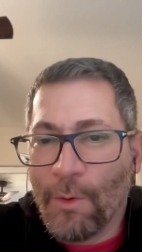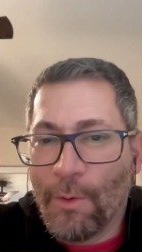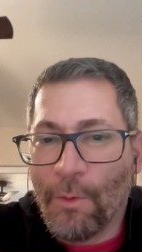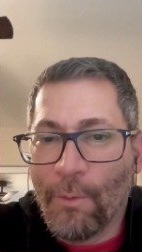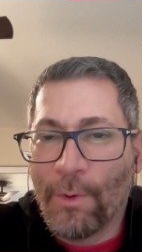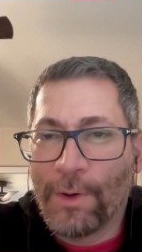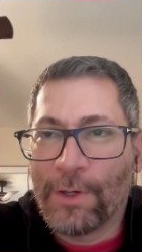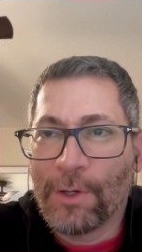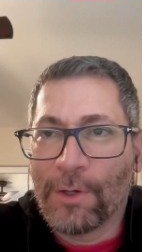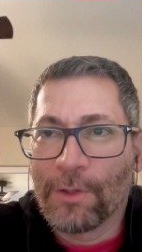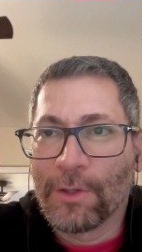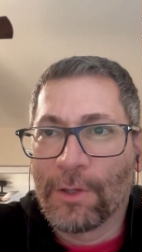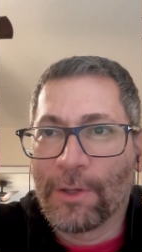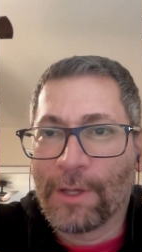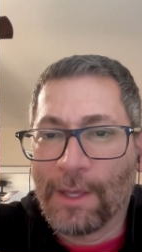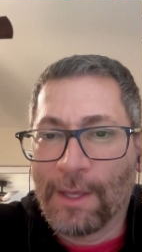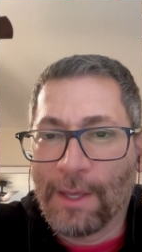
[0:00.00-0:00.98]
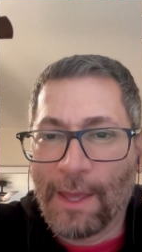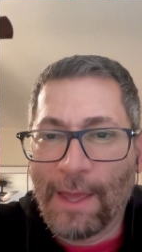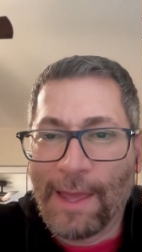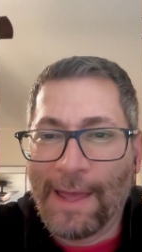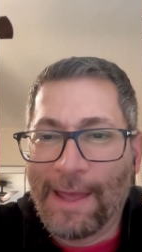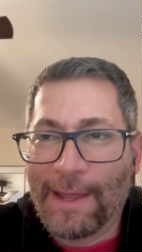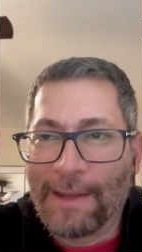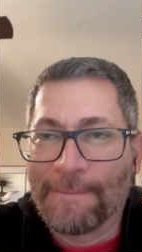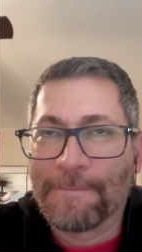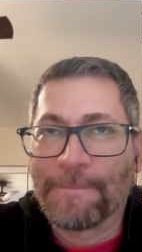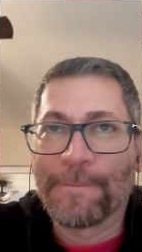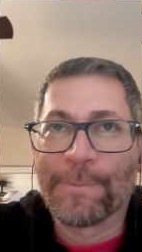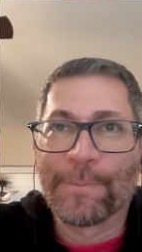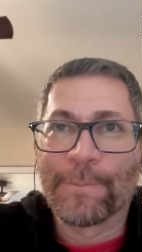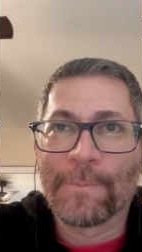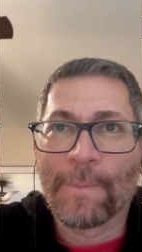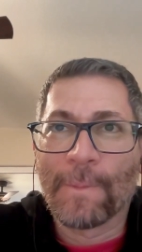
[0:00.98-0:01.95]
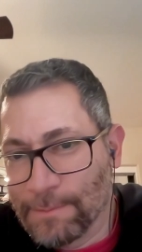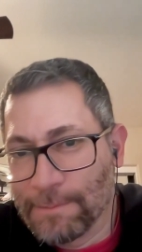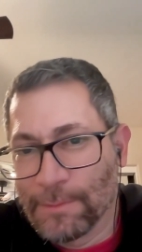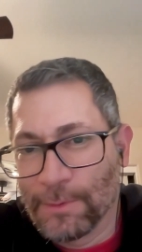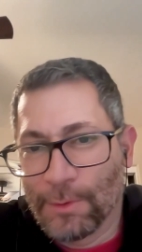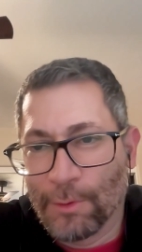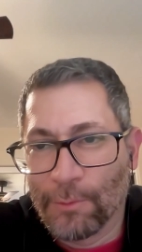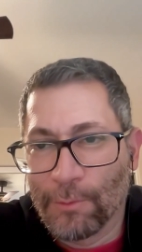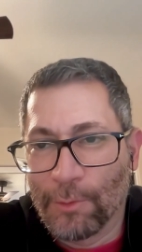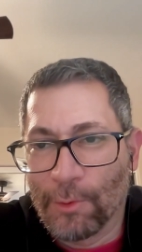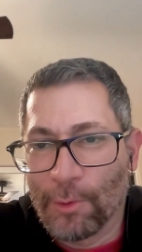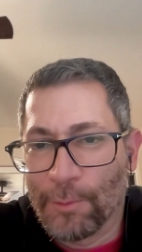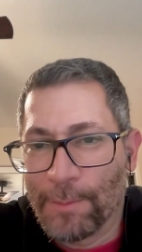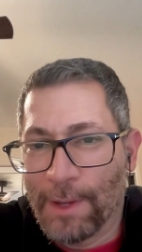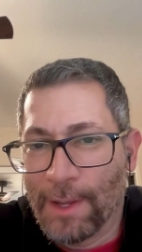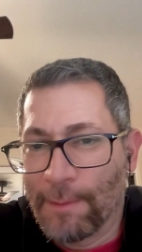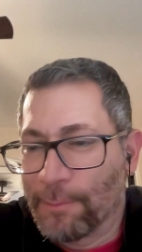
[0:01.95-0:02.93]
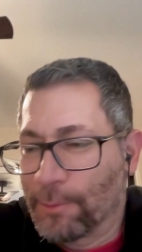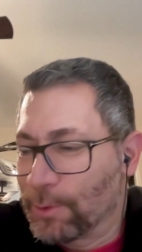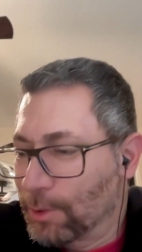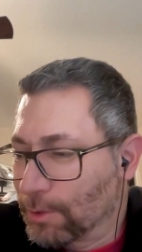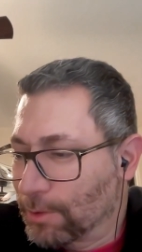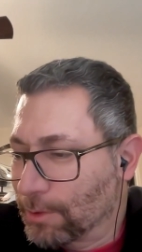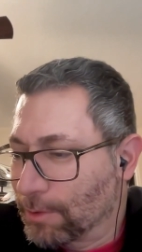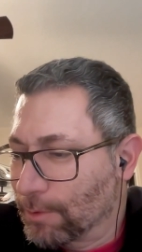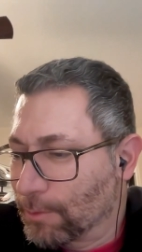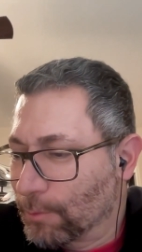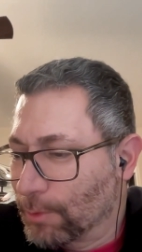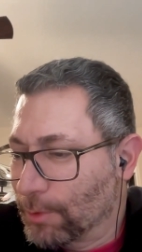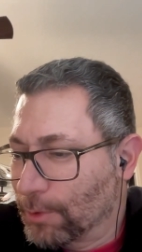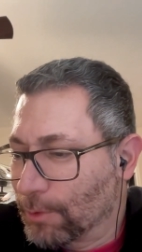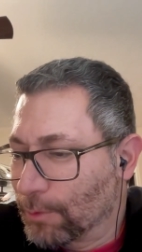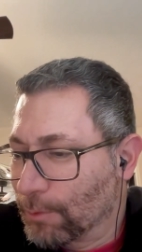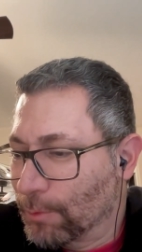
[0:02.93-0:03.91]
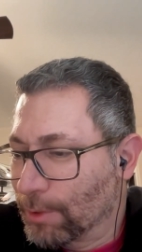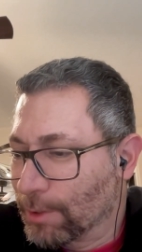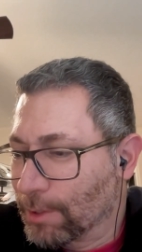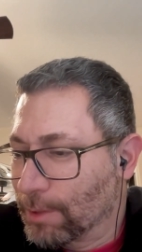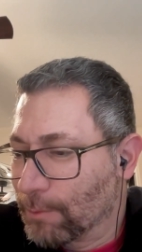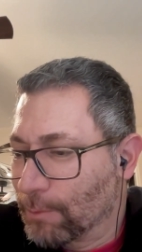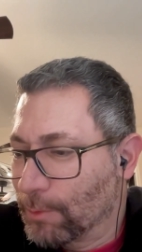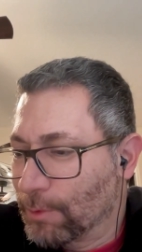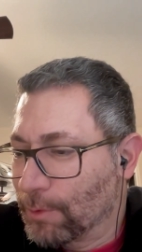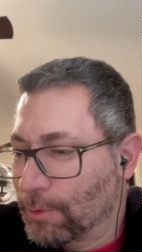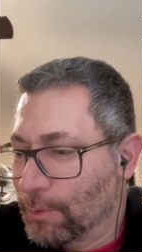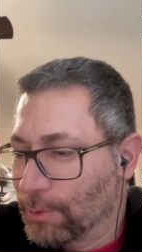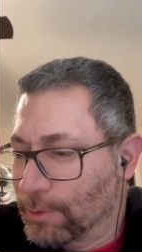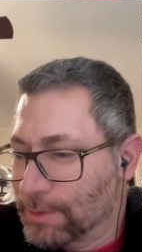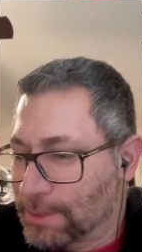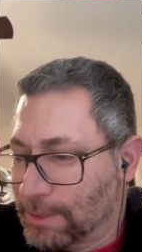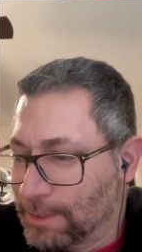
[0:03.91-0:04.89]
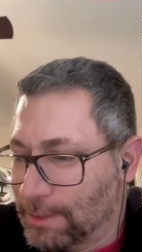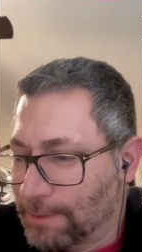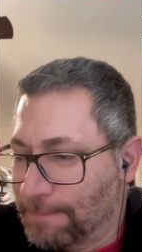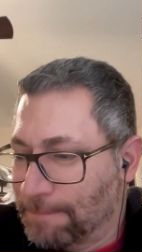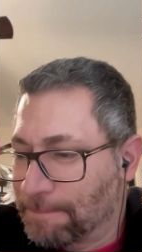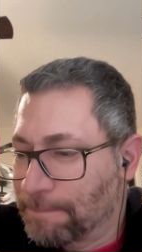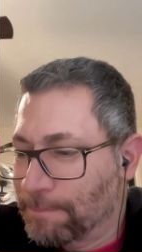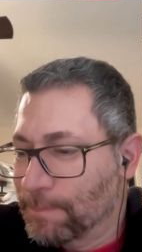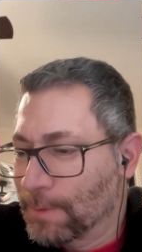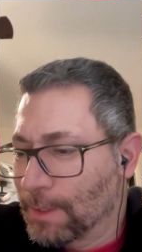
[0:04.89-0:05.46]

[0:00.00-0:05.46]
When you're looking at your roadmap, when you're working with your team,